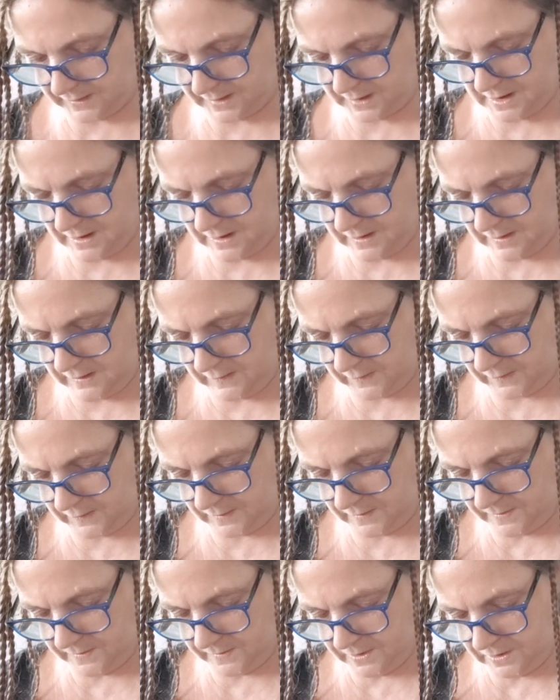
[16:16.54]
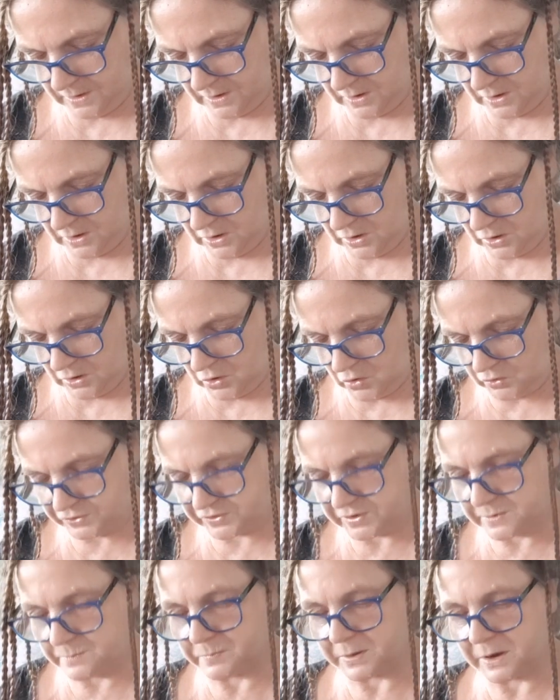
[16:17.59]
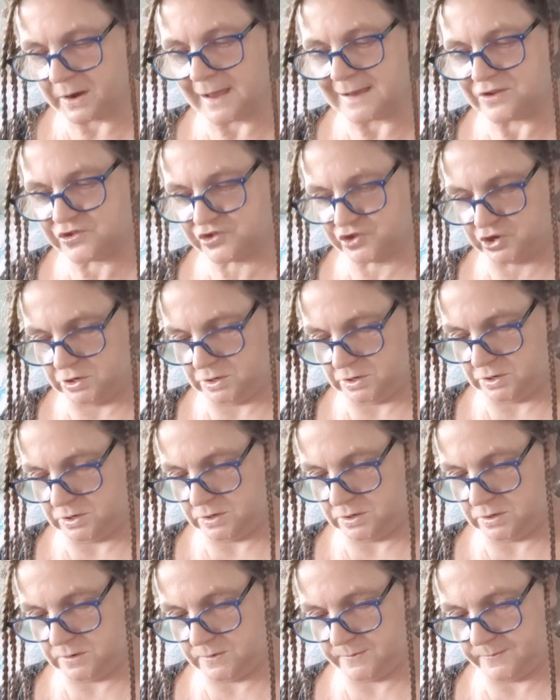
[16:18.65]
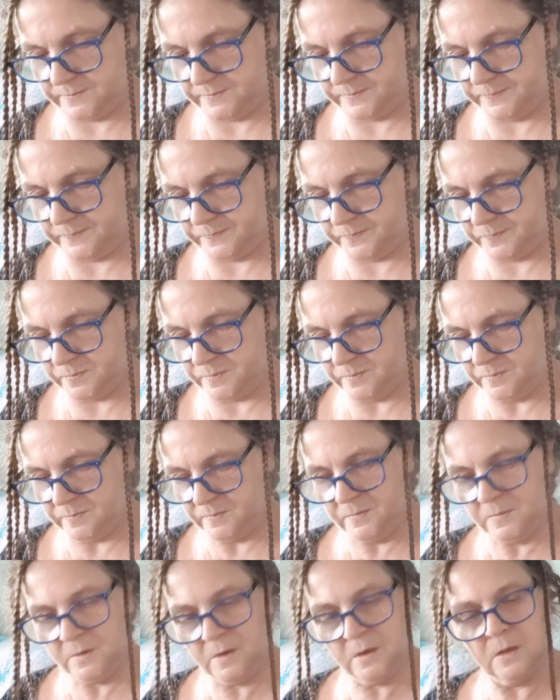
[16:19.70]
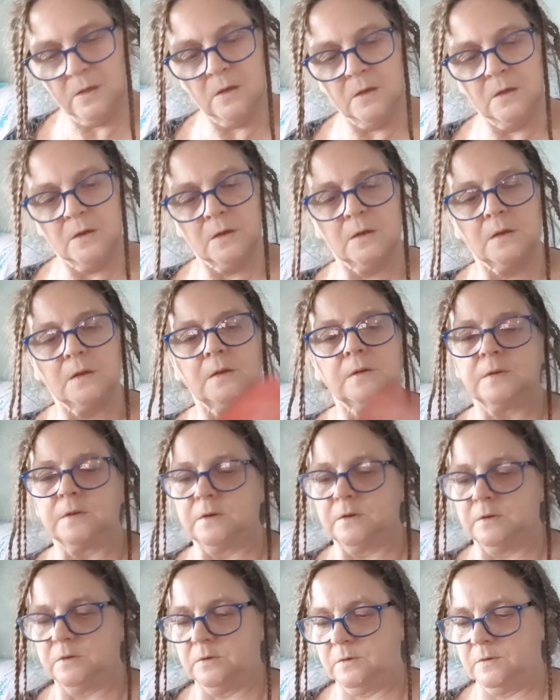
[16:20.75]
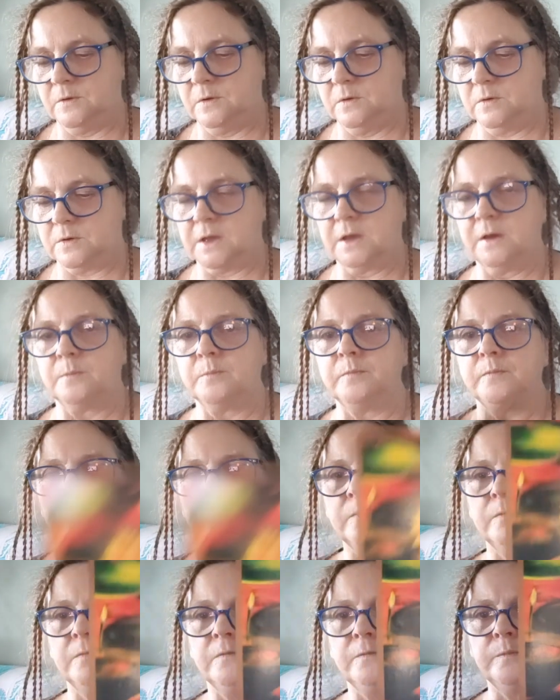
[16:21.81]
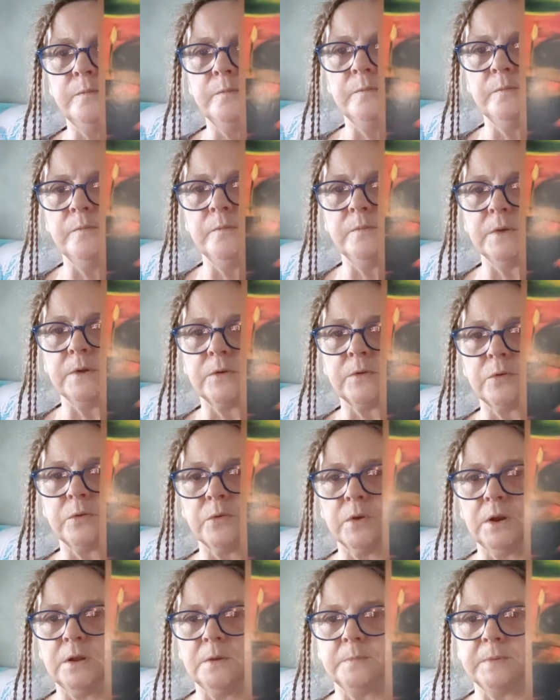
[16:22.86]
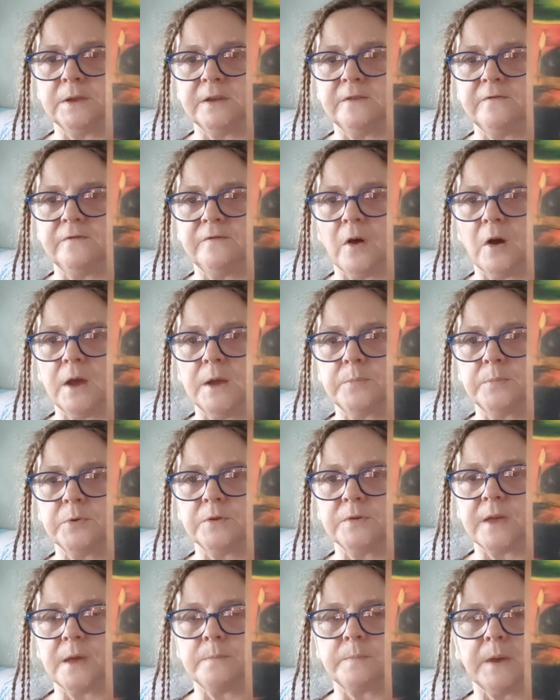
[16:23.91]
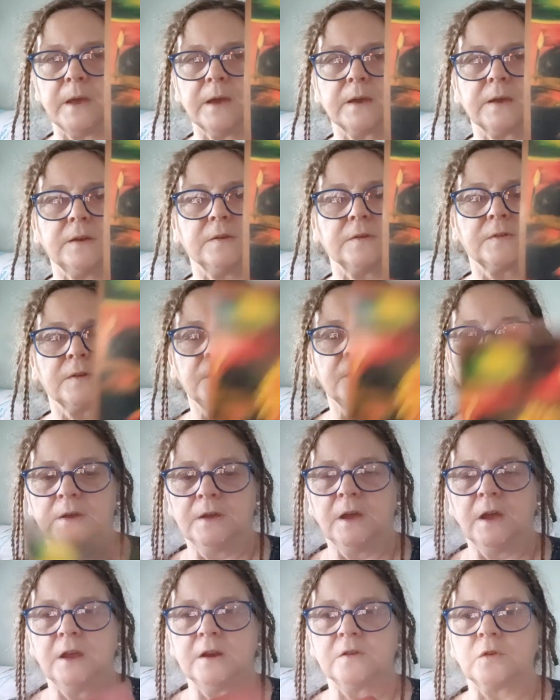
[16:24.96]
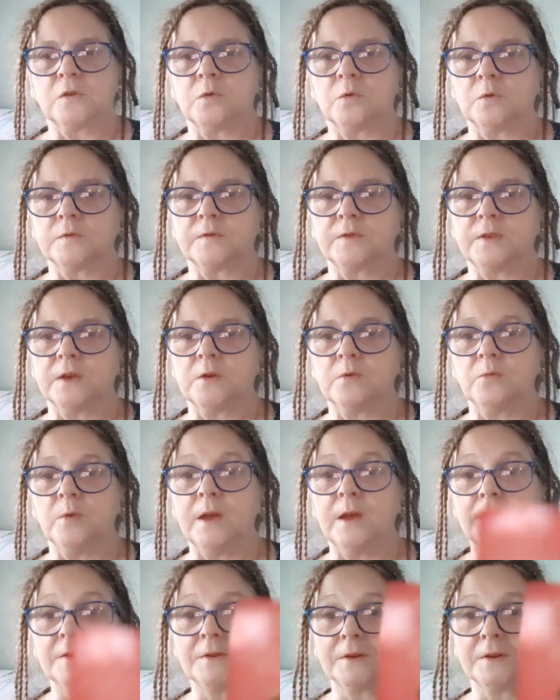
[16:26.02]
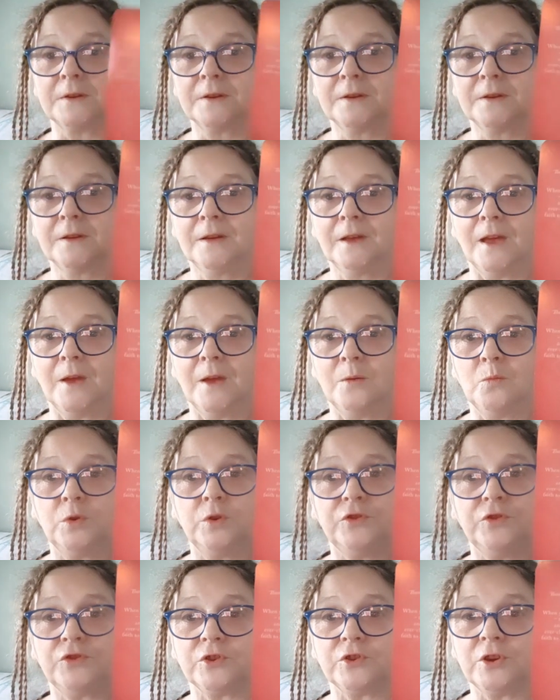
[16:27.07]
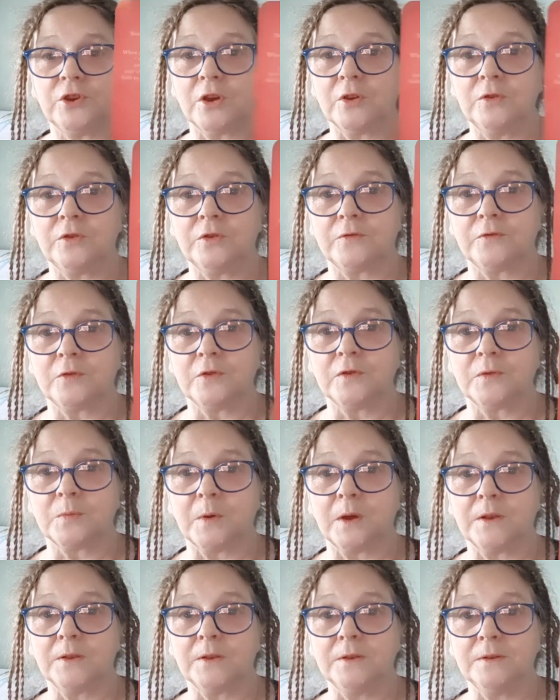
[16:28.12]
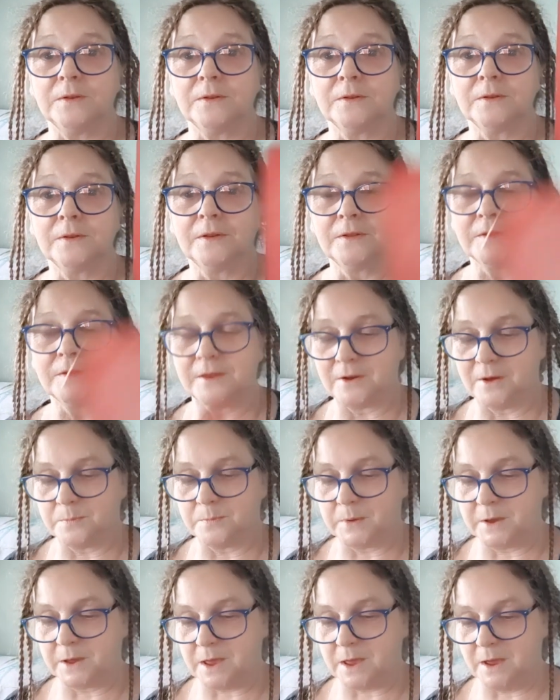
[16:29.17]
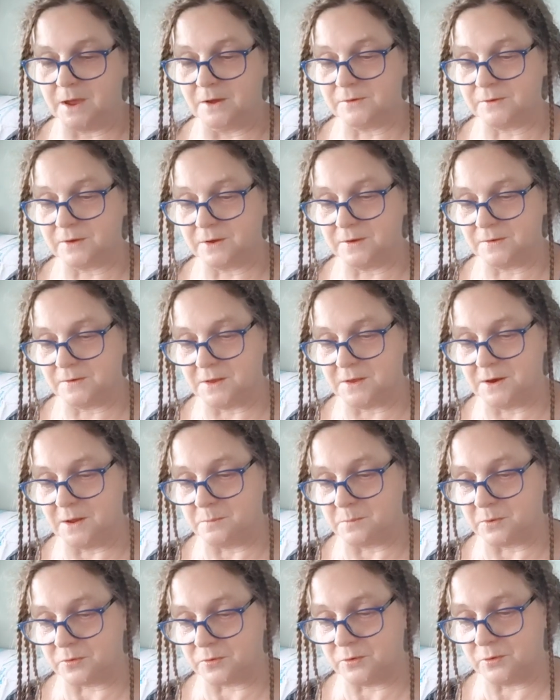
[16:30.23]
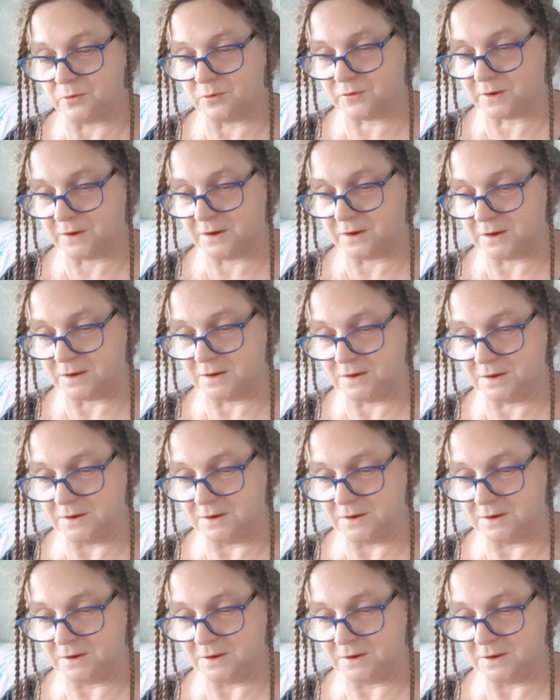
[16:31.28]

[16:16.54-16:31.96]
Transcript: is contemplation. Oh, look how incredibly vibrant that back is. And of course they're red. And wouldn't you know, the first one that I pick out is the number 13,